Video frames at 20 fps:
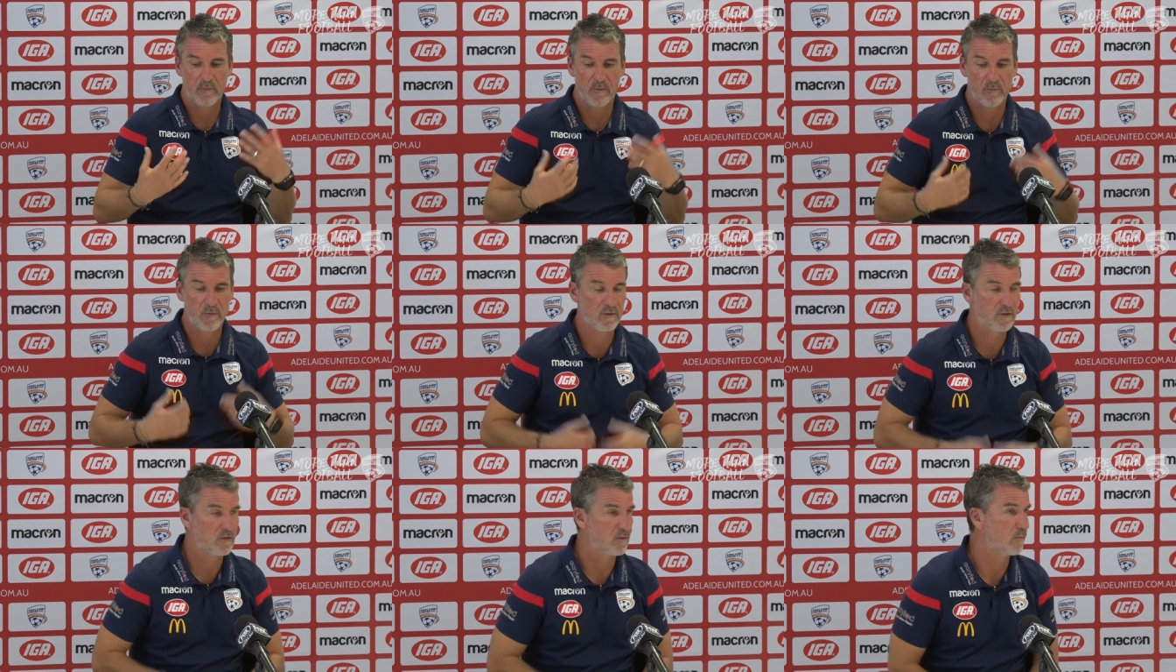We
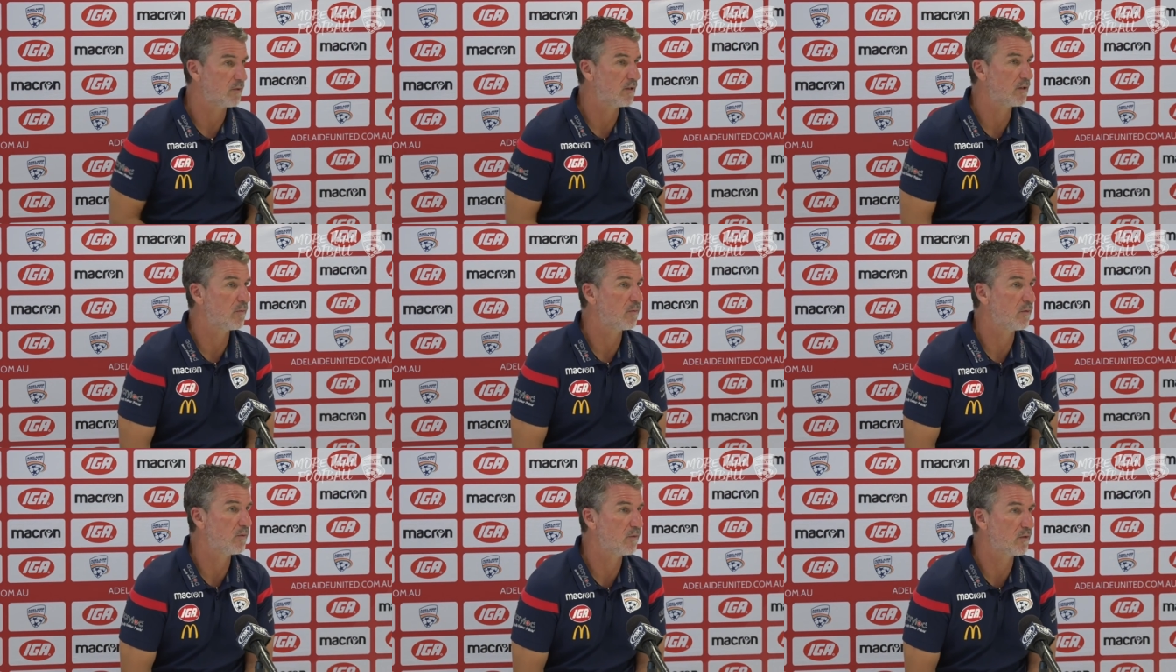want to win.
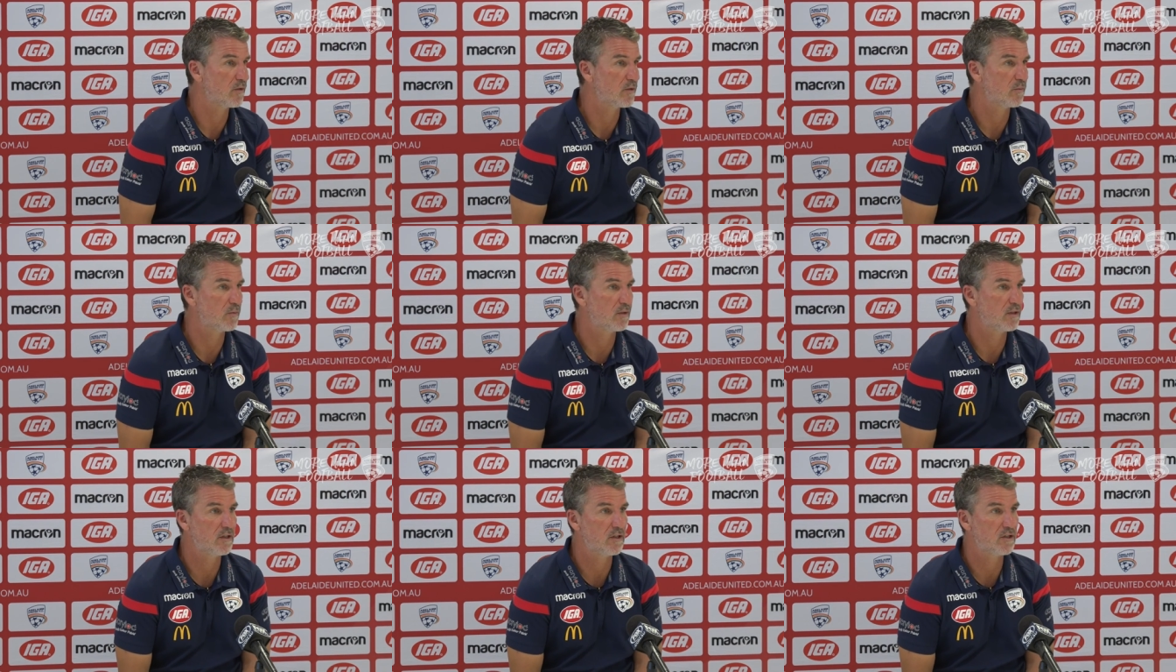We want
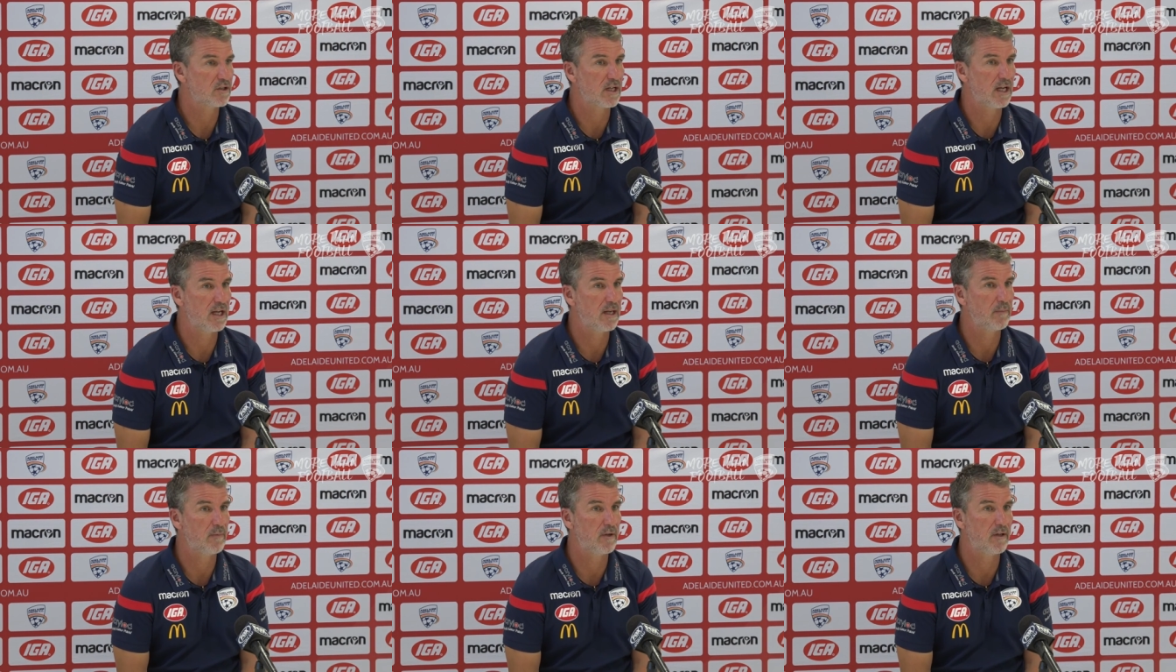to win each
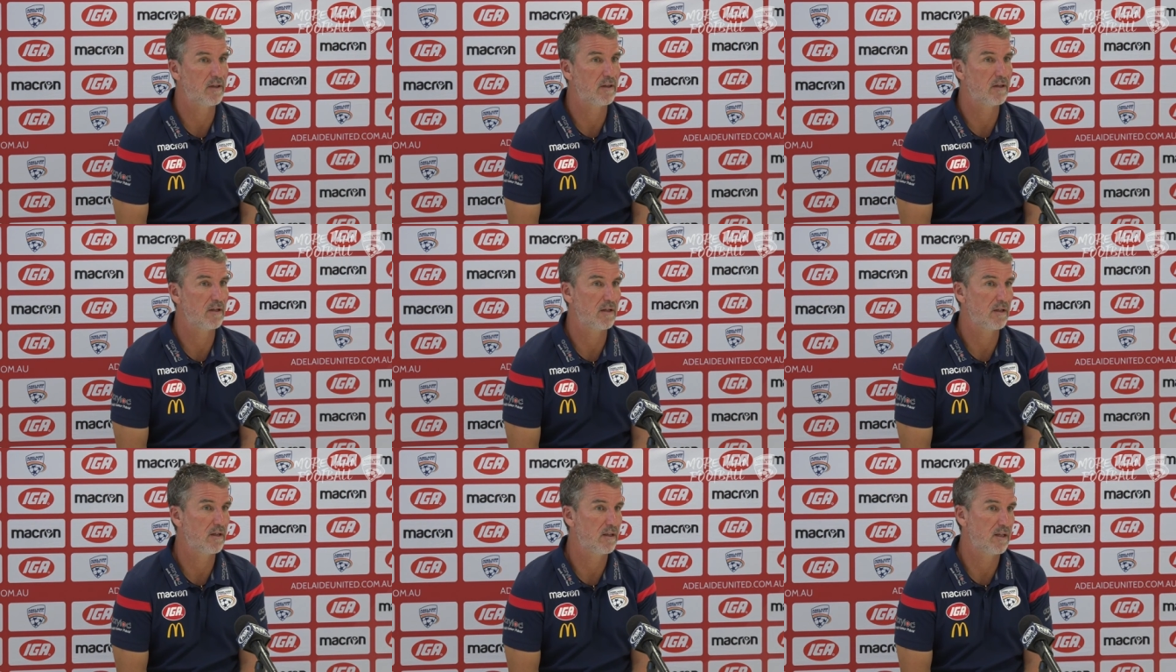game, and
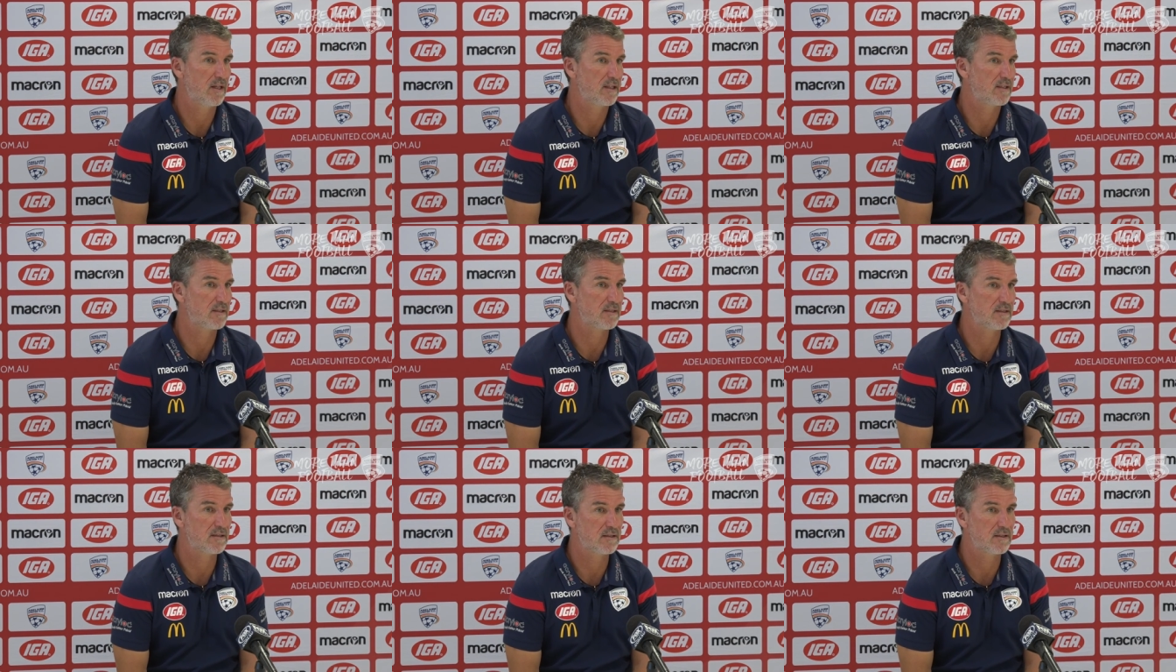
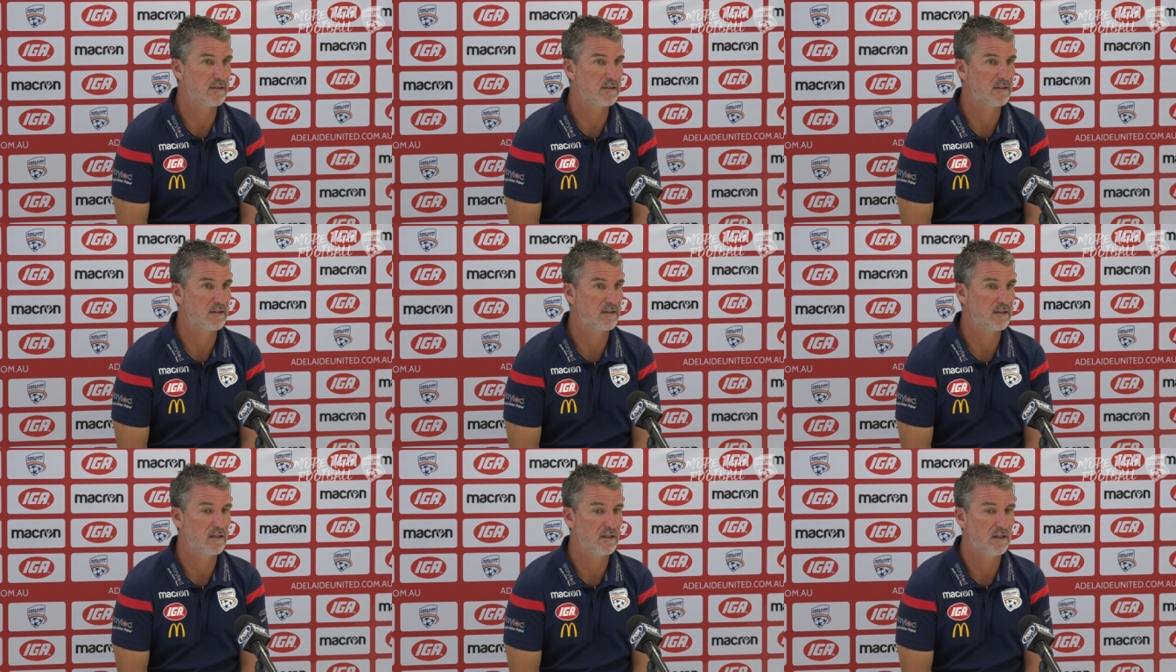that's
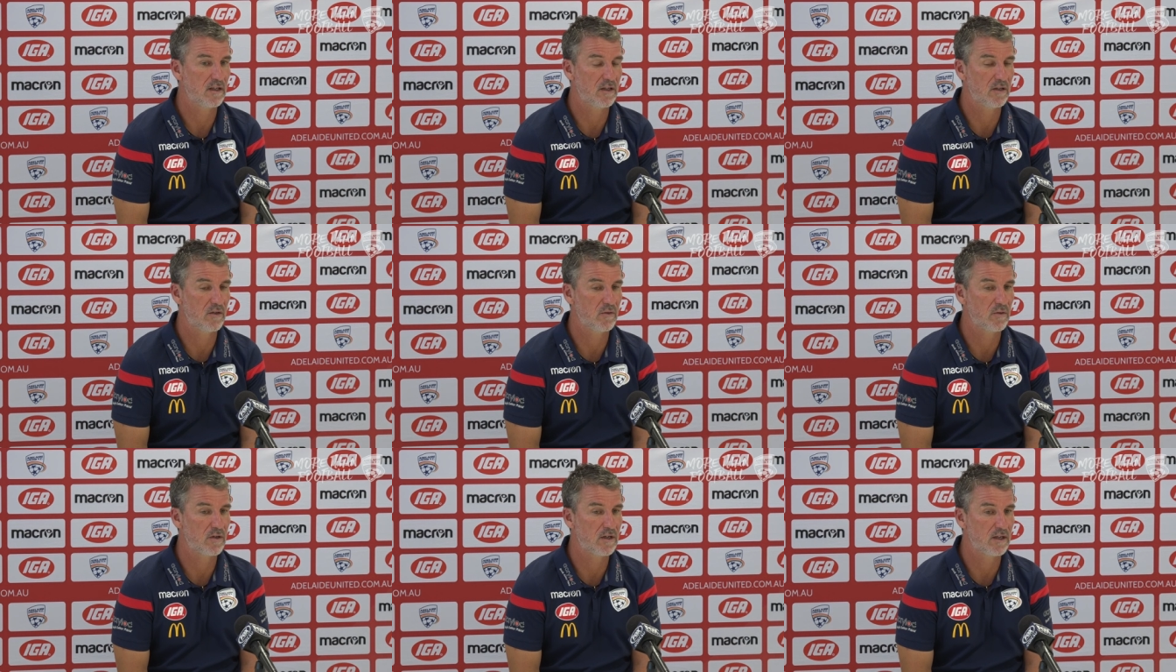
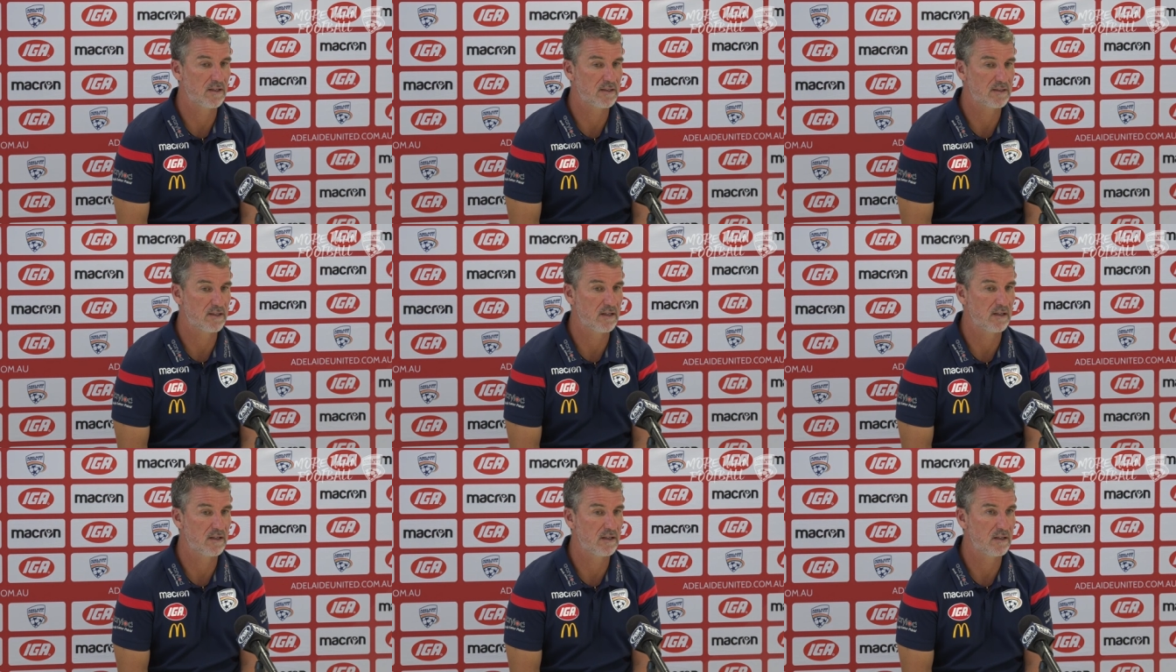in
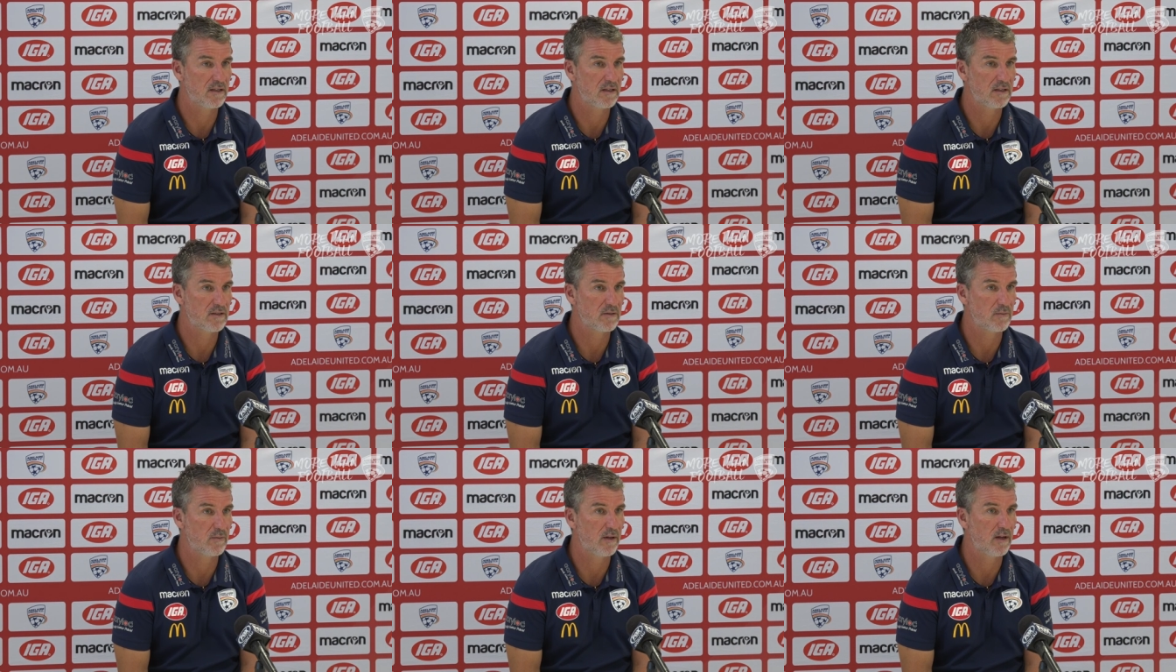Newcastle
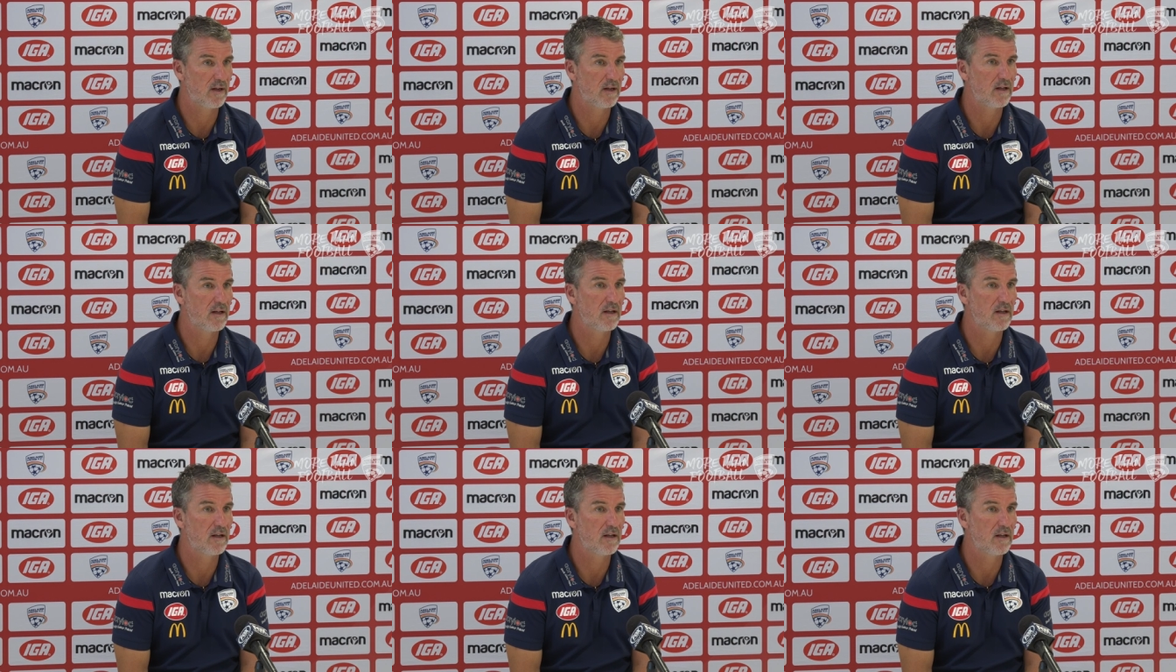as well.